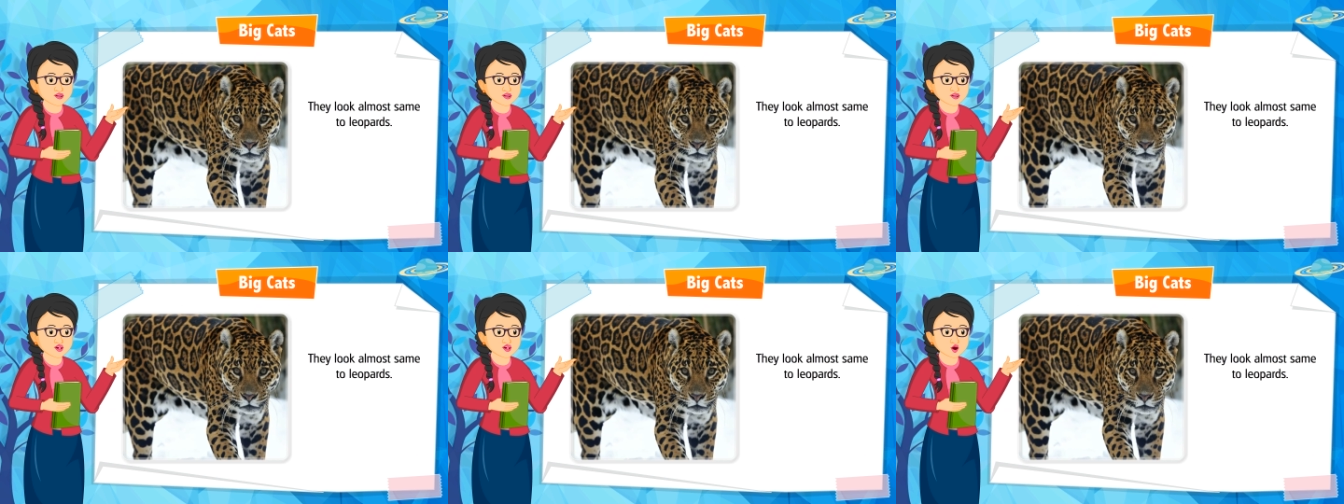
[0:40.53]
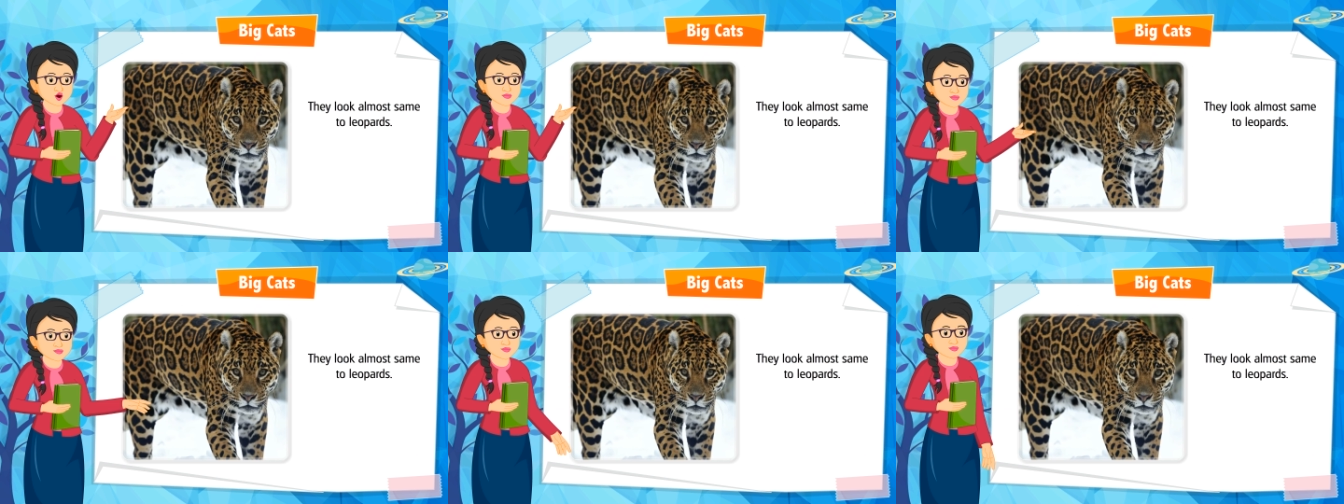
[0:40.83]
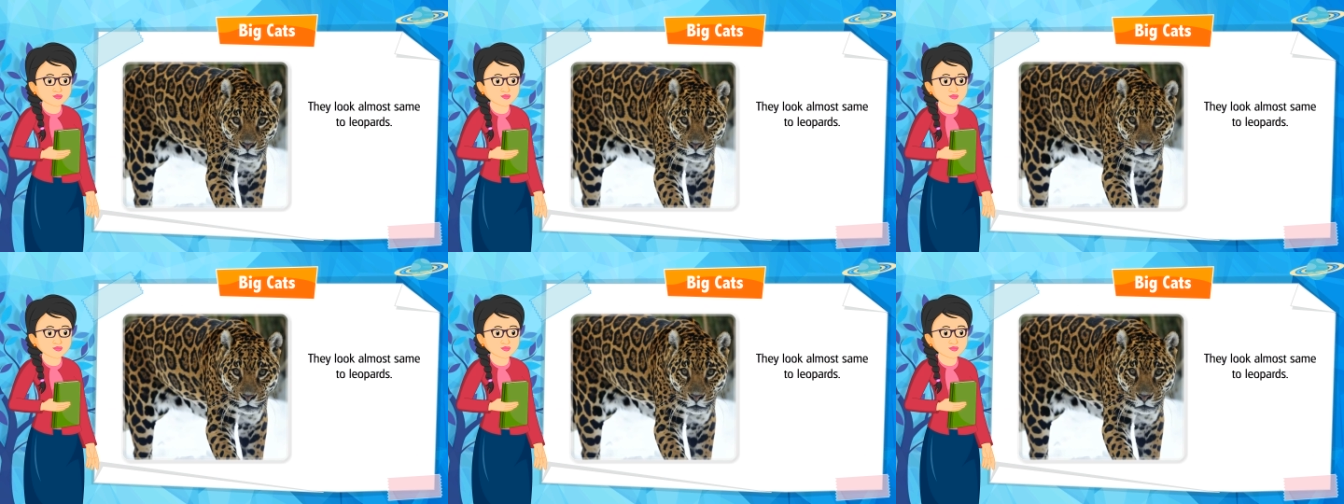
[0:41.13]
Can you
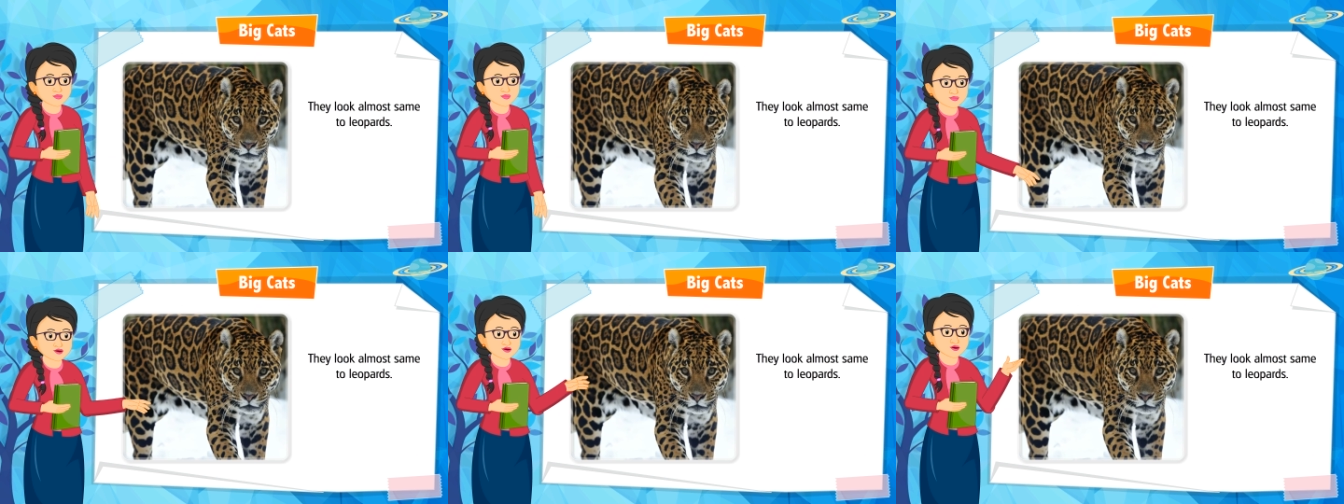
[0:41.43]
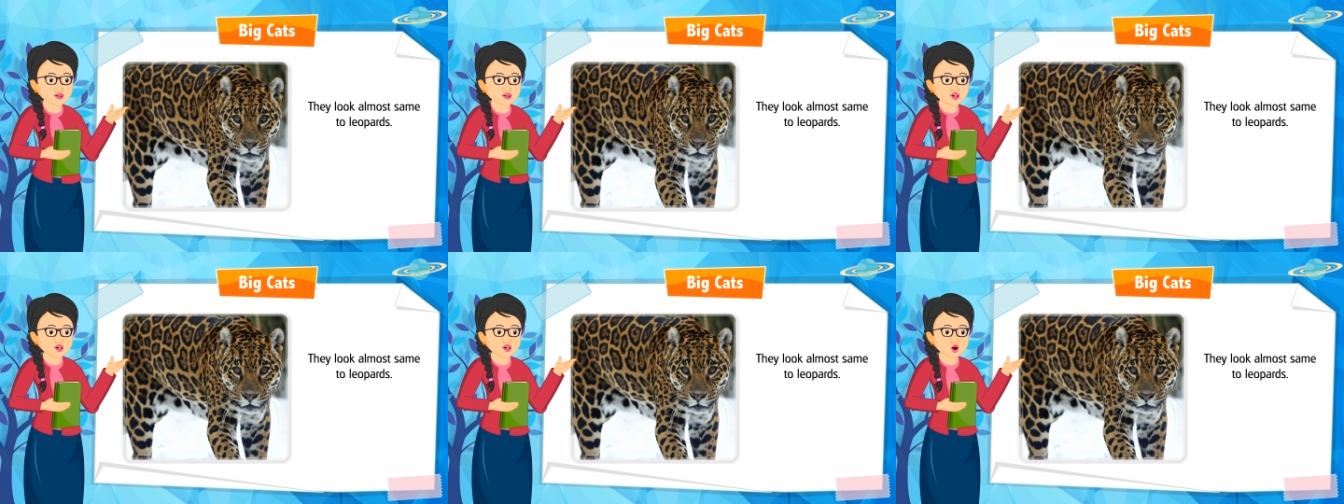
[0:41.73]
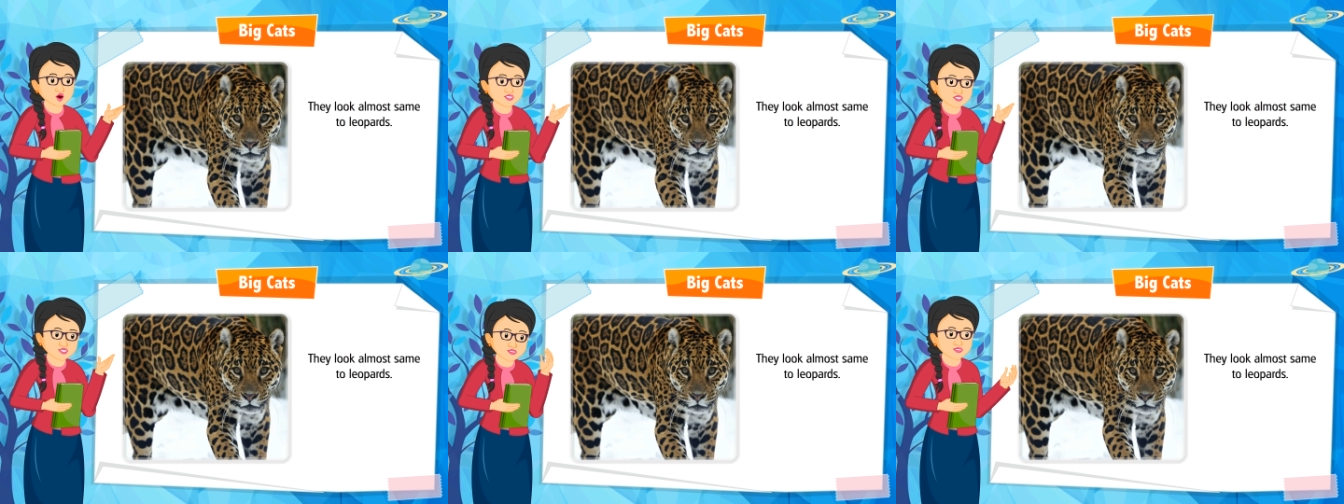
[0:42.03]
identify it?
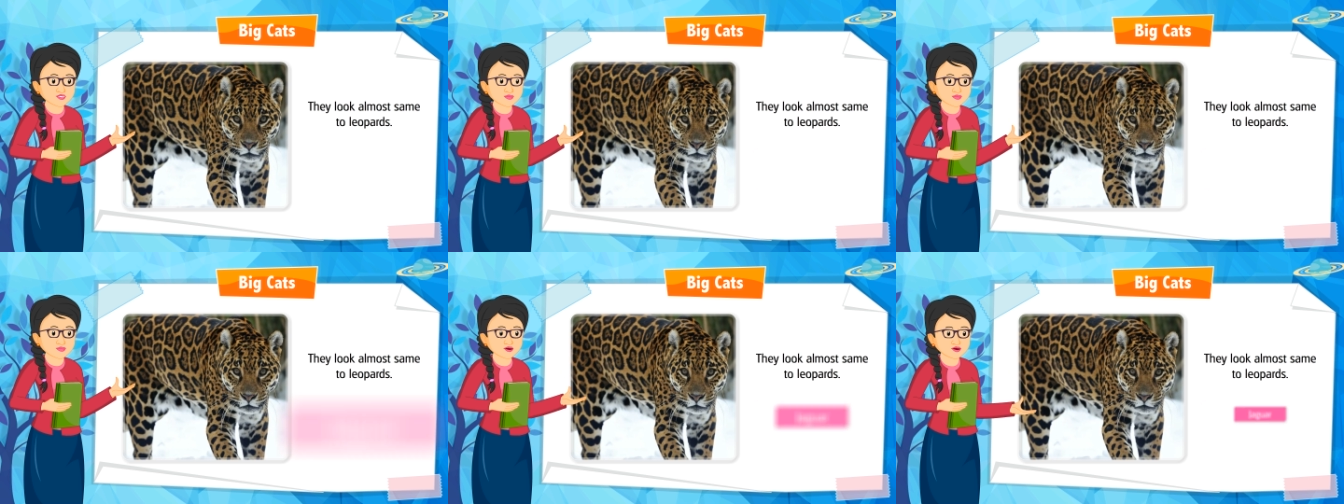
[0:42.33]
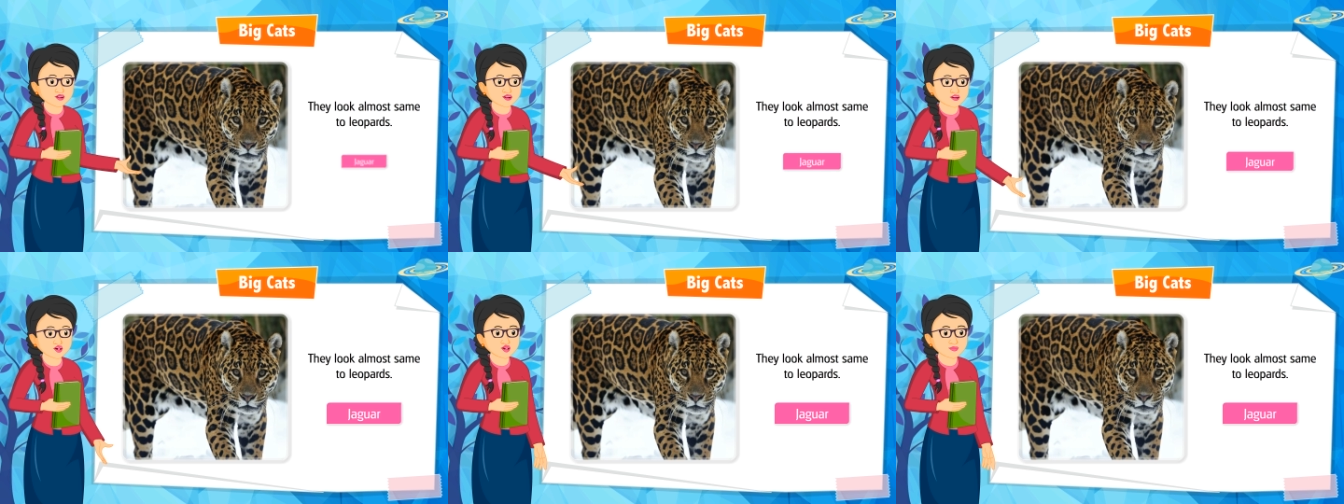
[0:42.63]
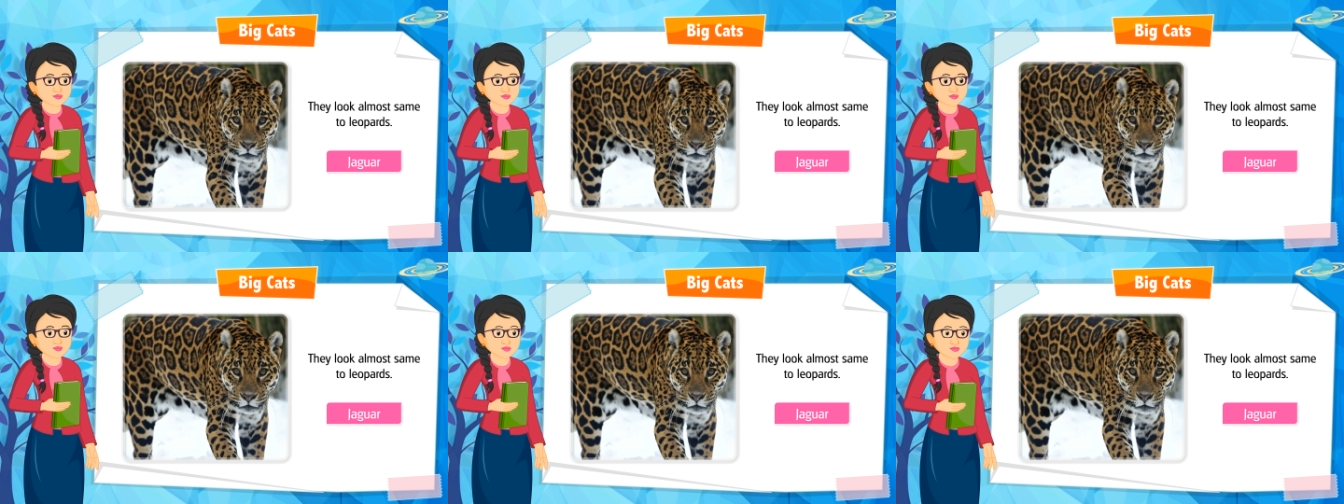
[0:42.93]

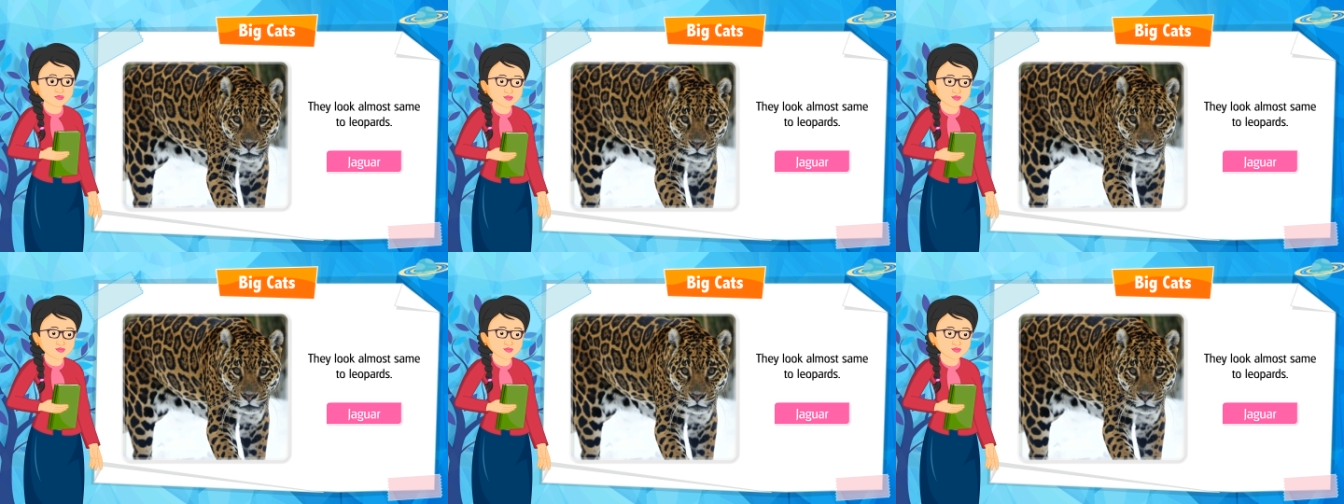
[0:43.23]
Jaguar.